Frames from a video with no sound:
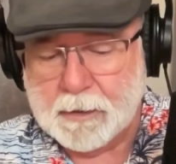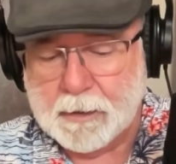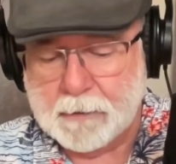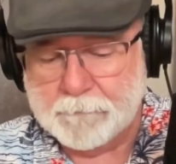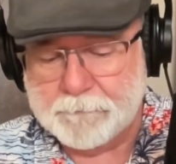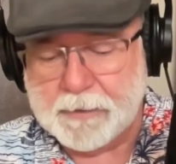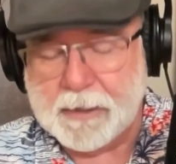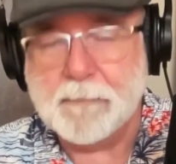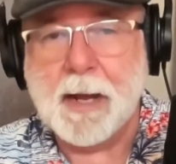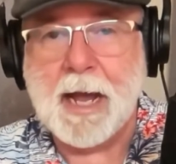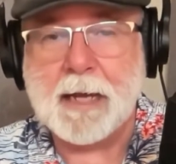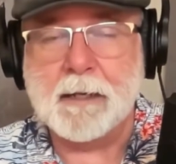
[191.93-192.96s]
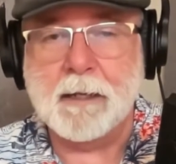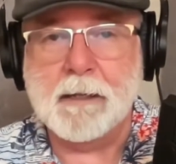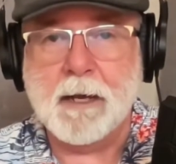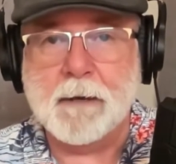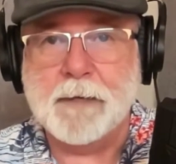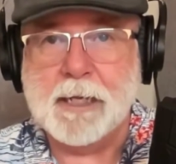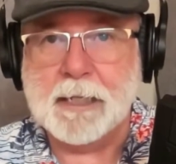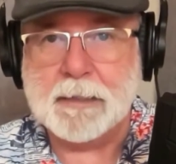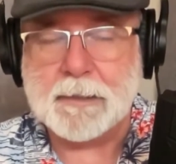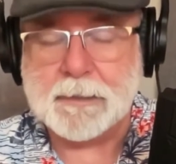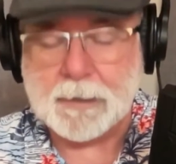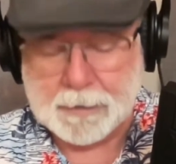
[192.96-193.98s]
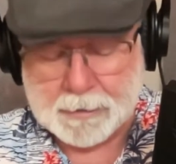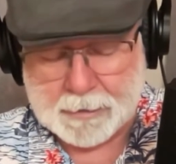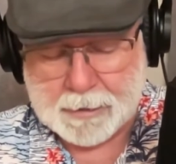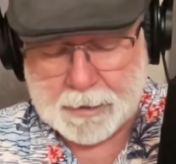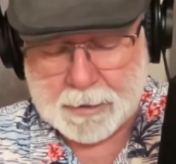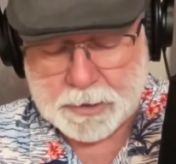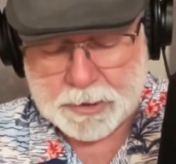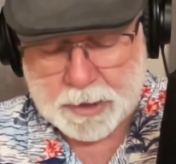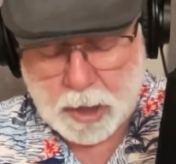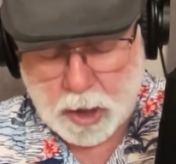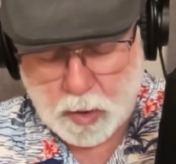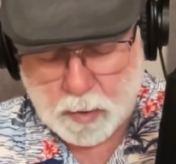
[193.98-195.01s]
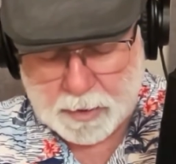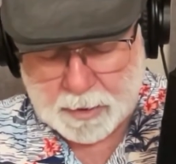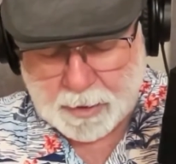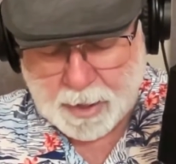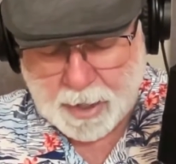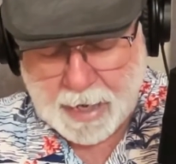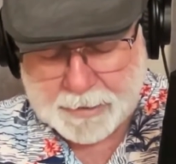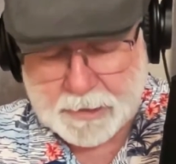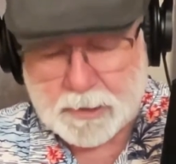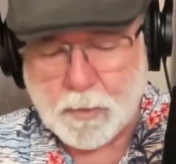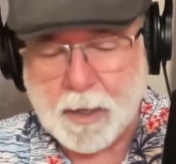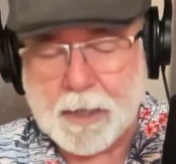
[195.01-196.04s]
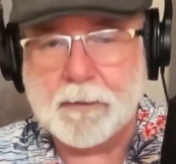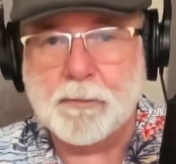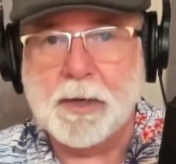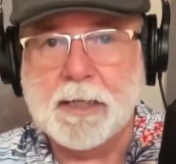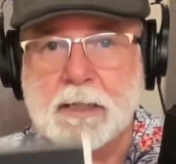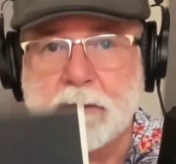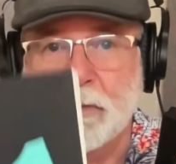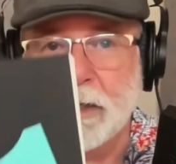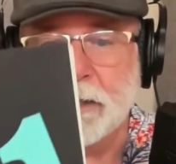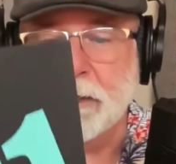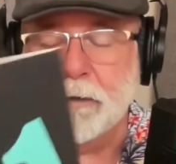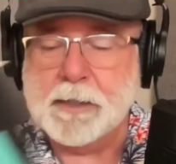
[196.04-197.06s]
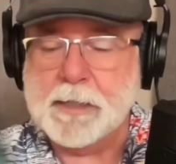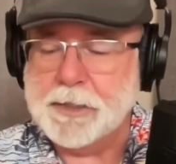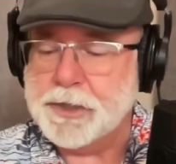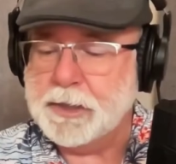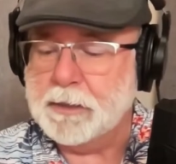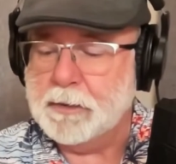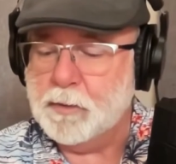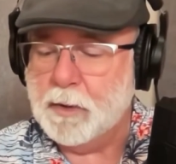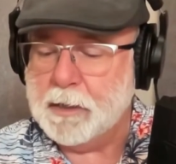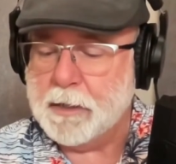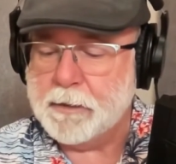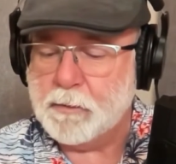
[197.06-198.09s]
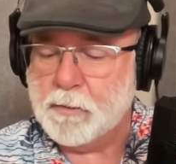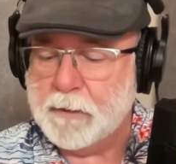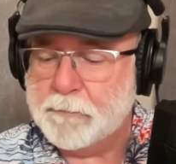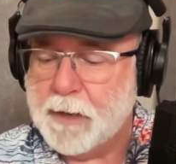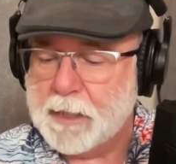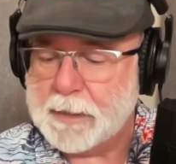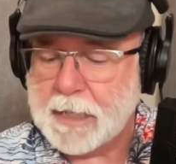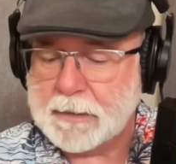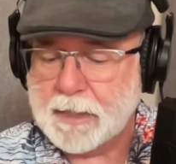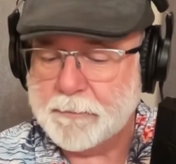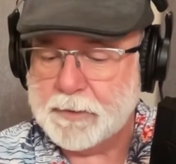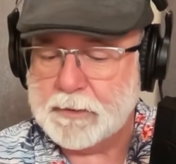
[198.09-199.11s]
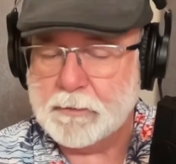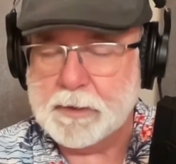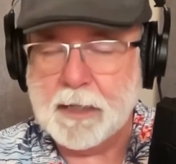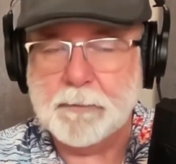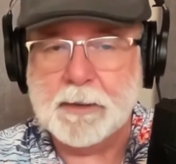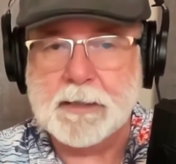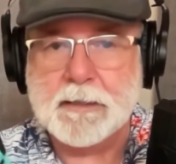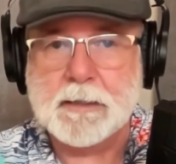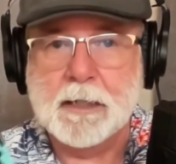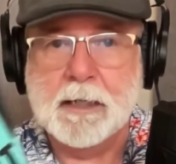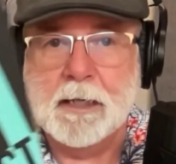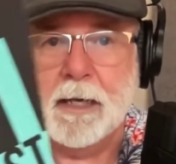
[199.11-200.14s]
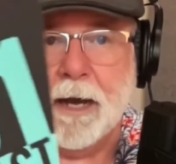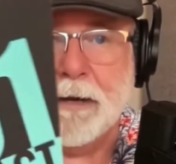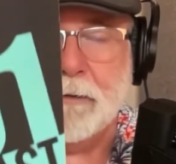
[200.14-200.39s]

feedback and a lot of hits. So I just wanted to bring this book to your attention, 101 Podcast Episode Templates. I don't